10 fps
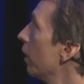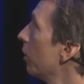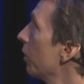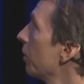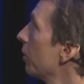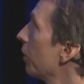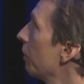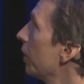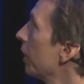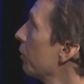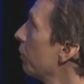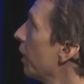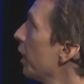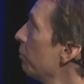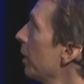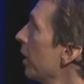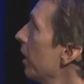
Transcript: all this stuff in this frame,